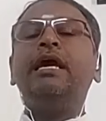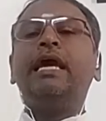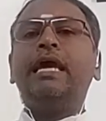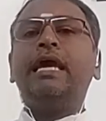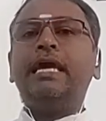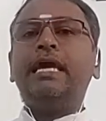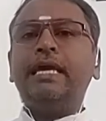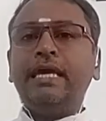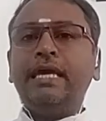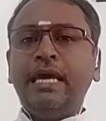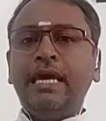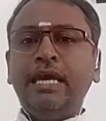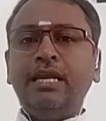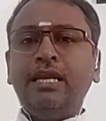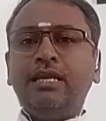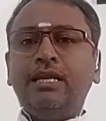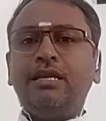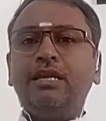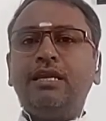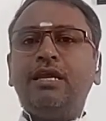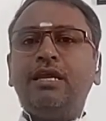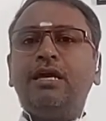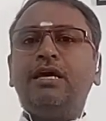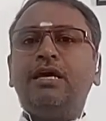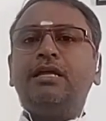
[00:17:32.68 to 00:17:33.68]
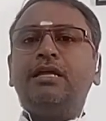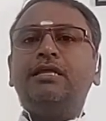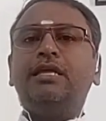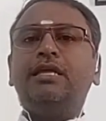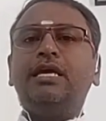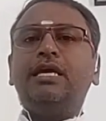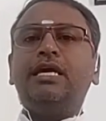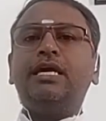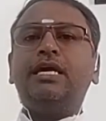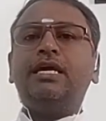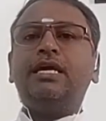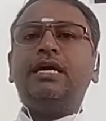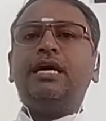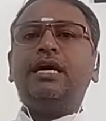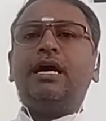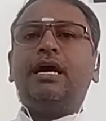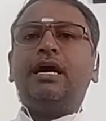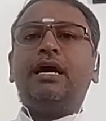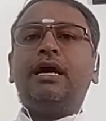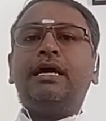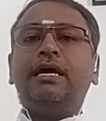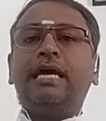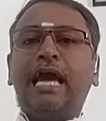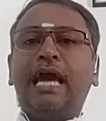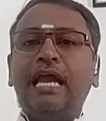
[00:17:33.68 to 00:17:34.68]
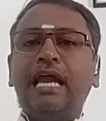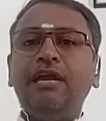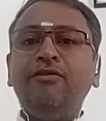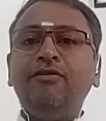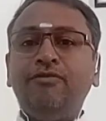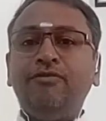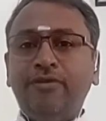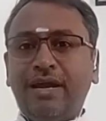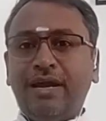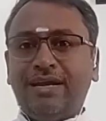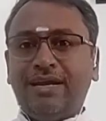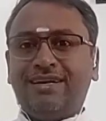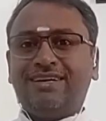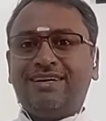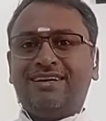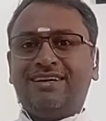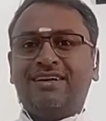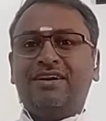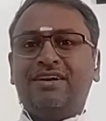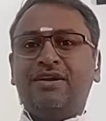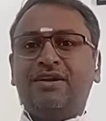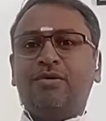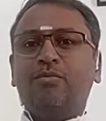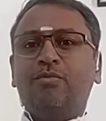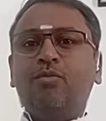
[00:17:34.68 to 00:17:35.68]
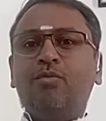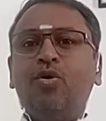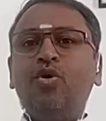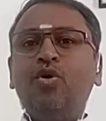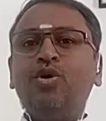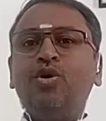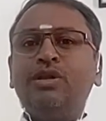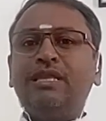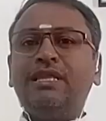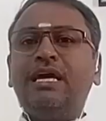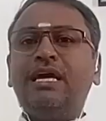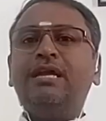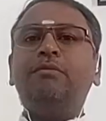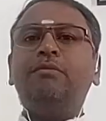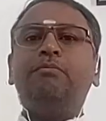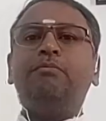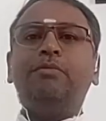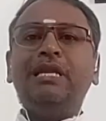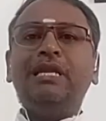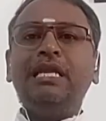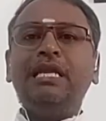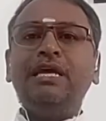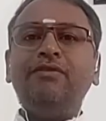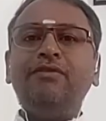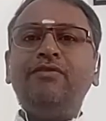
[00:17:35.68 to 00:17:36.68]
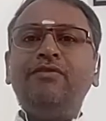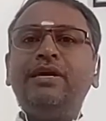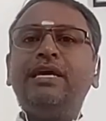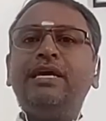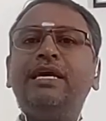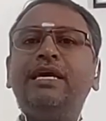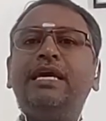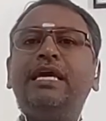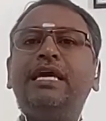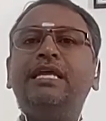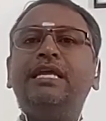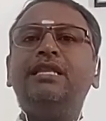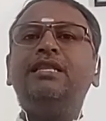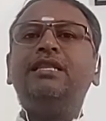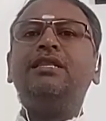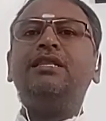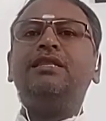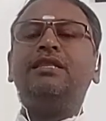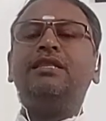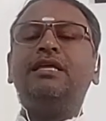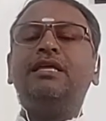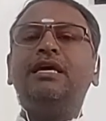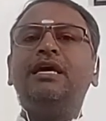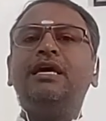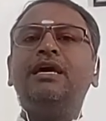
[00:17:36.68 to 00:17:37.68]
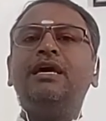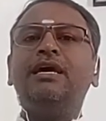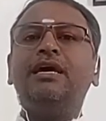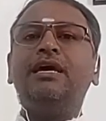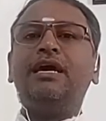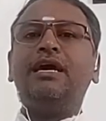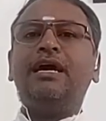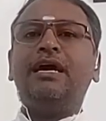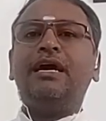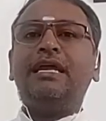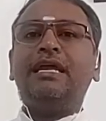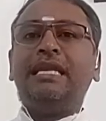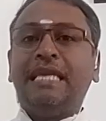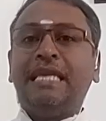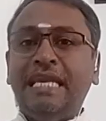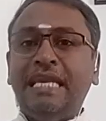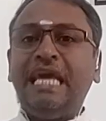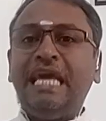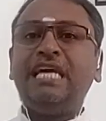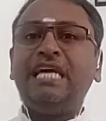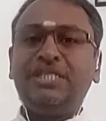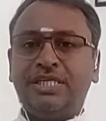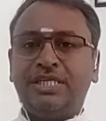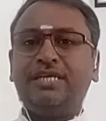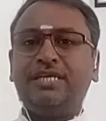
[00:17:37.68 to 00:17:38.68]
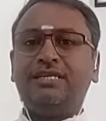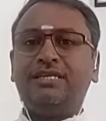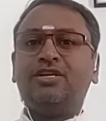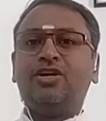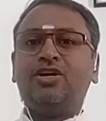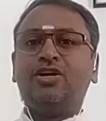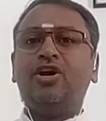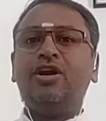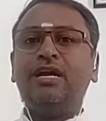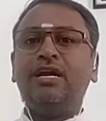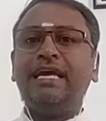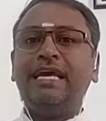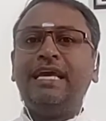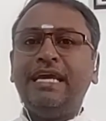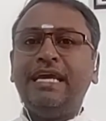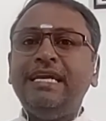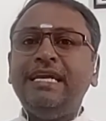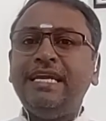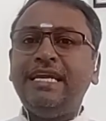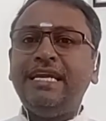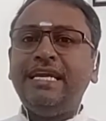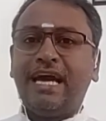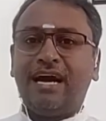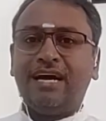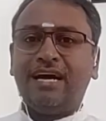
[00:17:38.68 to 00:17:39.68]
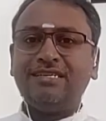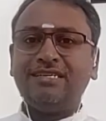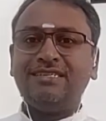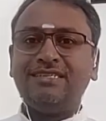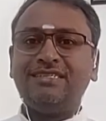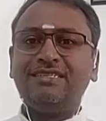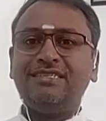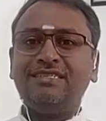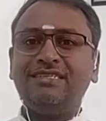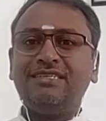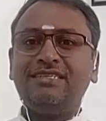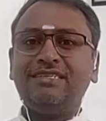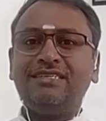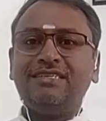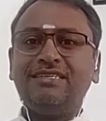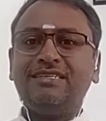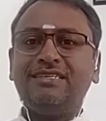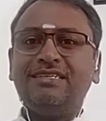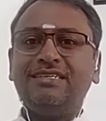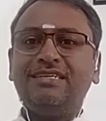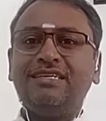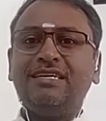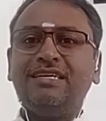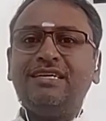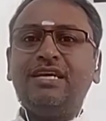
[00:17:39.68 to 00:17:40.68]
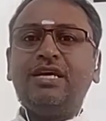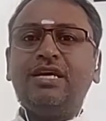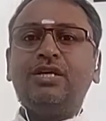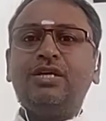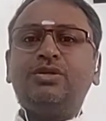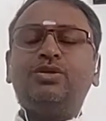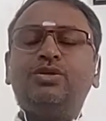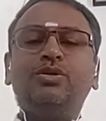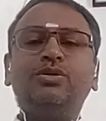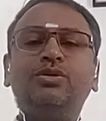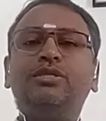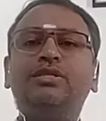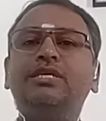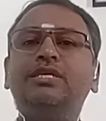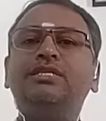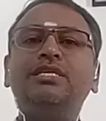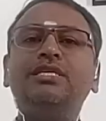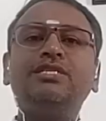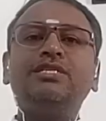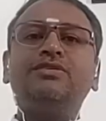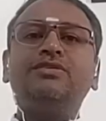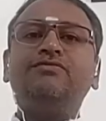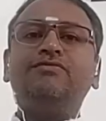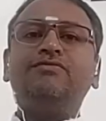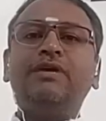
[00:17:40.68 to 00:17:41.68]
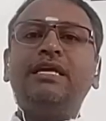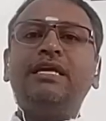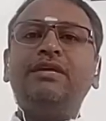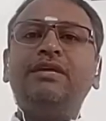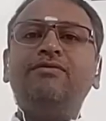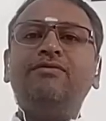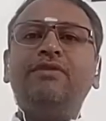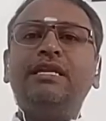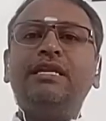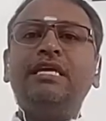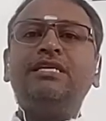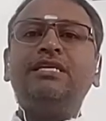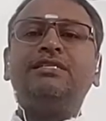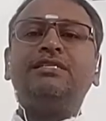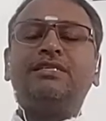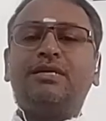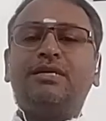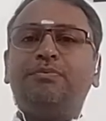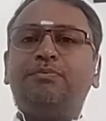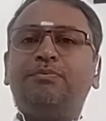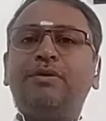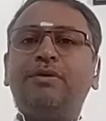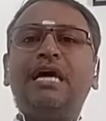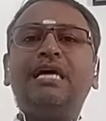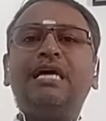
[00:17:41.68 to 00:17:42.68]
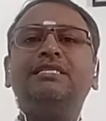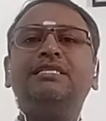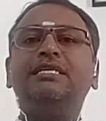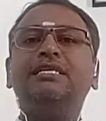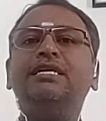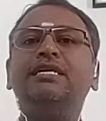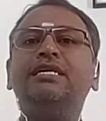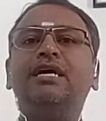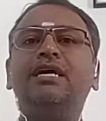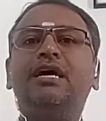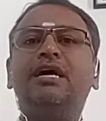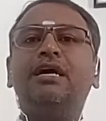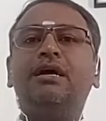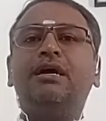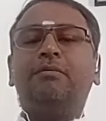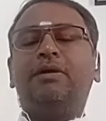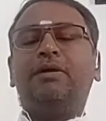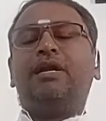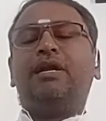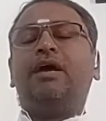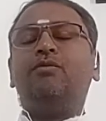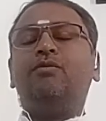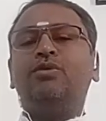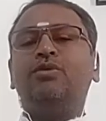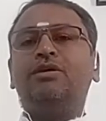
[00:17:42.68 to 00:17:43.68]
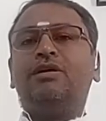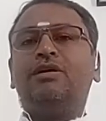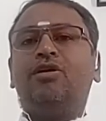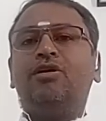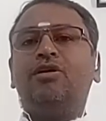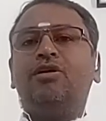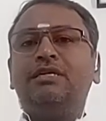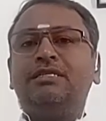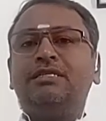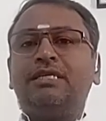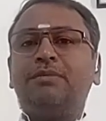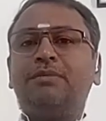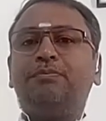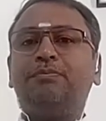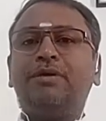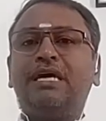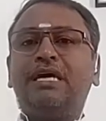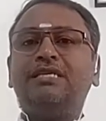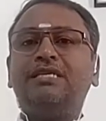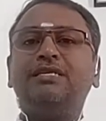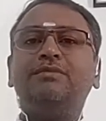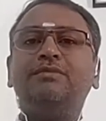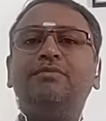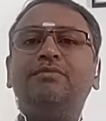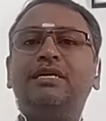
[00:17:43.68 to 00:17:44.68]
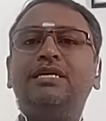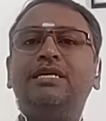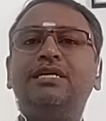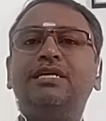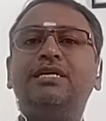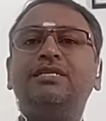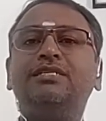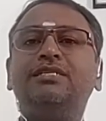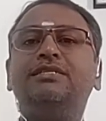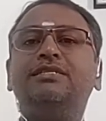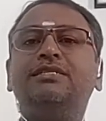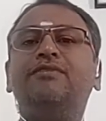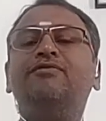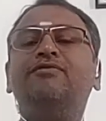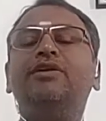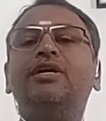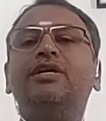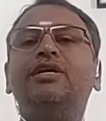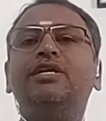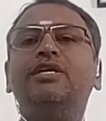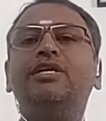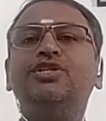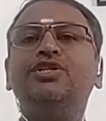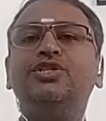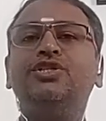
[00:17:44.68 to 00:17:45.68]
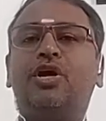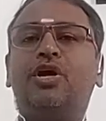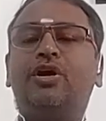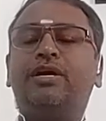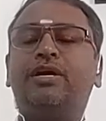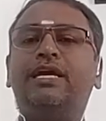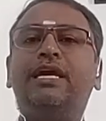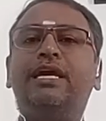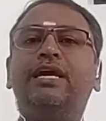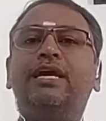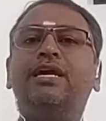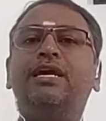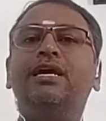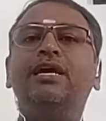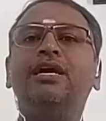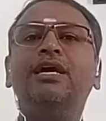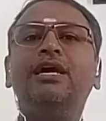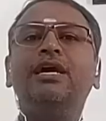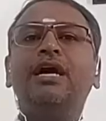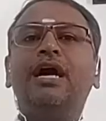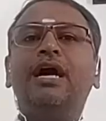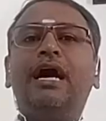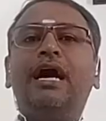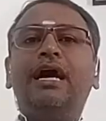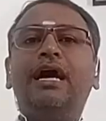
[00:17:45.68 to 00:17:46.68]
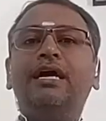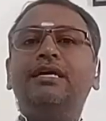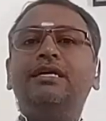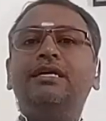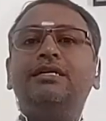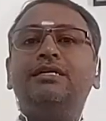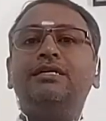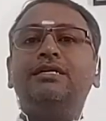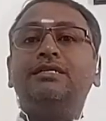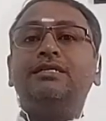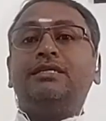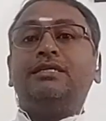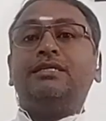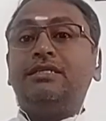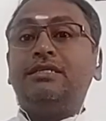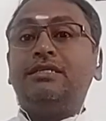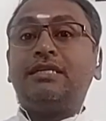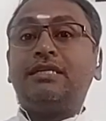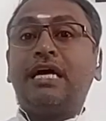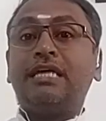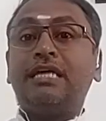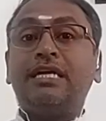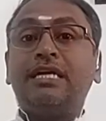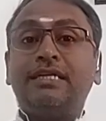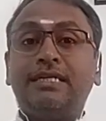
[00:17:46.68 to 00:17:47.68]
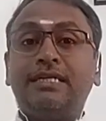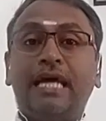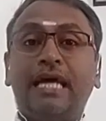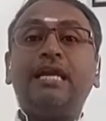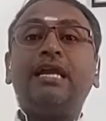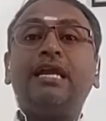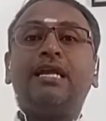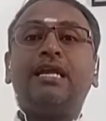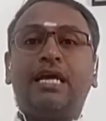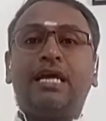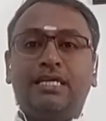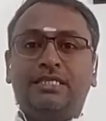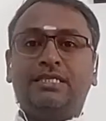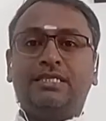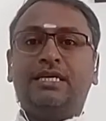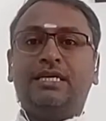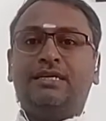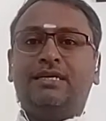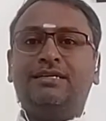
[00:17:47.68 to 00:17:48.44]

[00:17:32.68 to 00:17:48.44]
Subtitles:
in the caliphate more than believing in the nation called India. So this is very, very surprising. I wouldn't call it surprising, but it is definitely shocking and rather terrorizing.